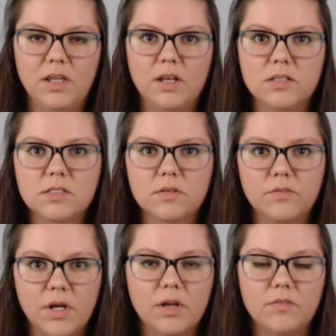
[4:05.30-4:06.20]
and it's a
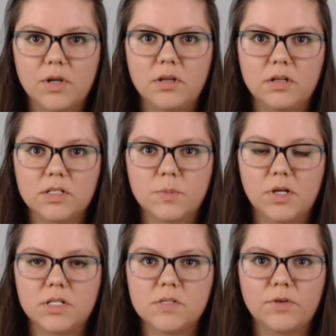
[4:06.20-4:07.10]
very, very good
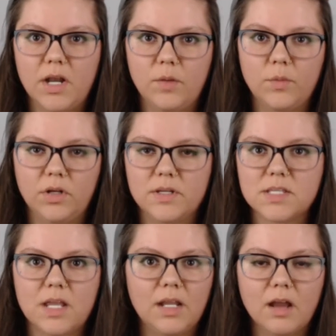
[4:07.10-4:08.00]
experience for anyone who has
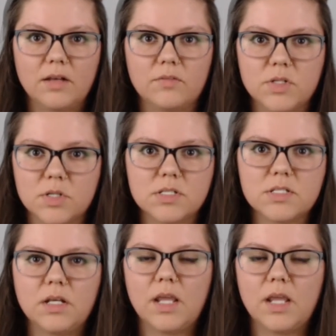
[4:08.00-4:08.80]
any kind of interest in